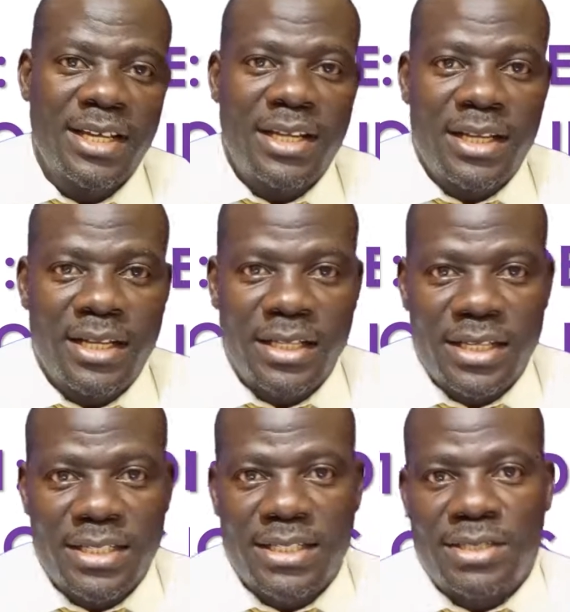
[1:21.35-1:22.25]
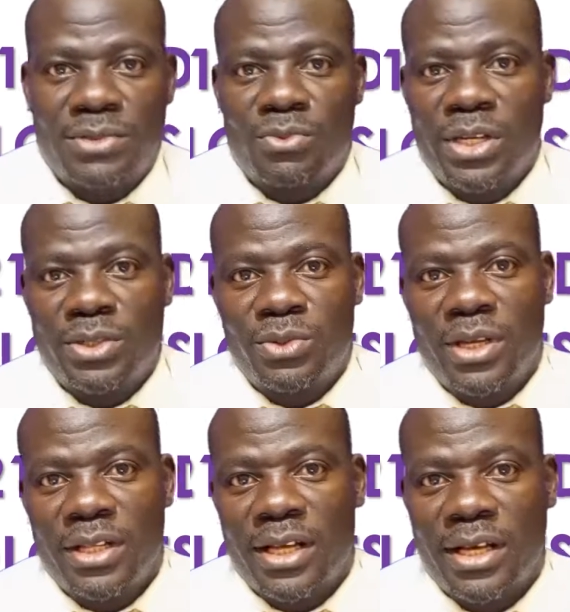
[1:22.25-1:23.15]
Let us work
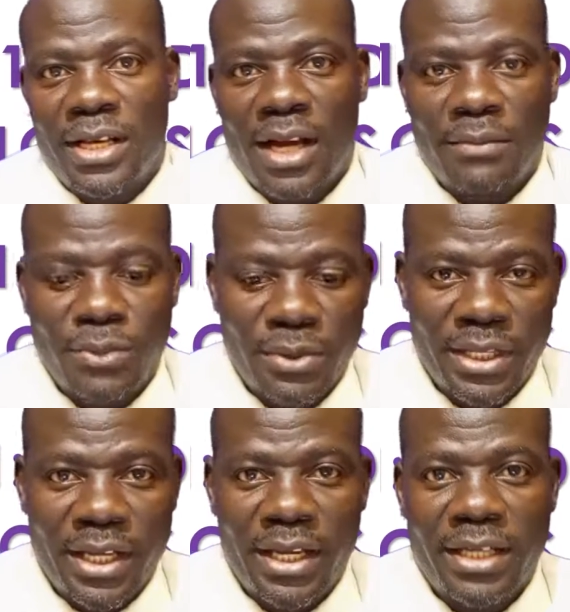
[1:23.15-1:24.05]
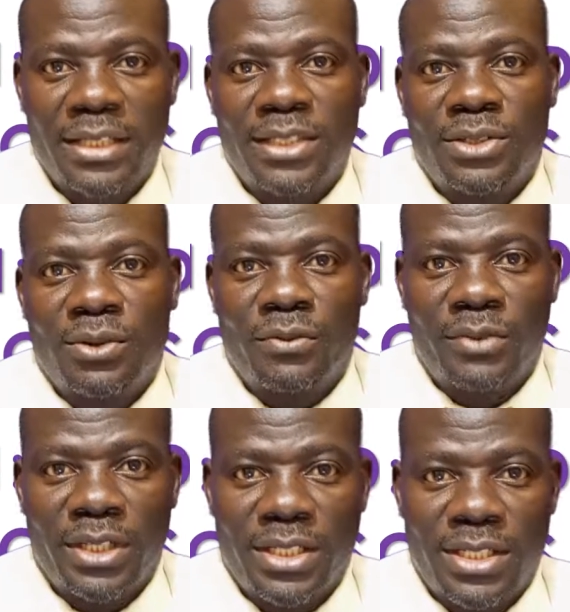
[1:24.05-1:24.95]
together up to the end of
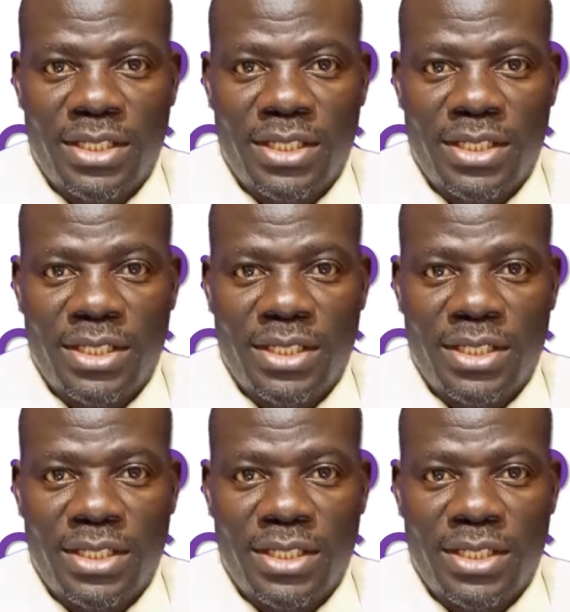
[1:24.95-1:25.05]
this